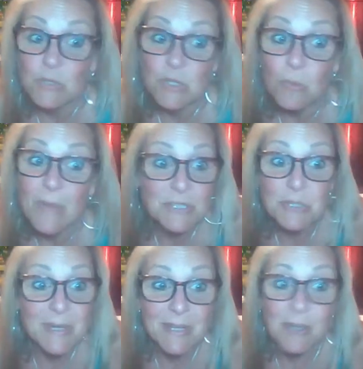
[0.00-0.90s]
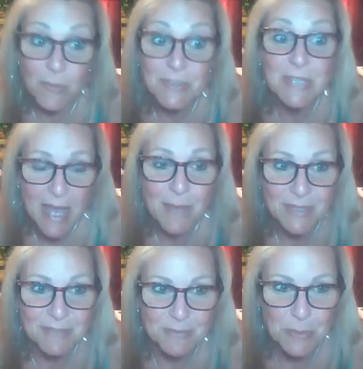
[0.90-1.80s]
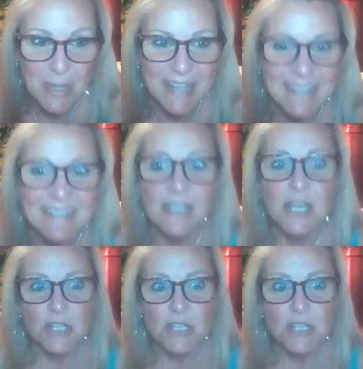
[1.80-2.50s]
There was no rescuing going to happen. Okay.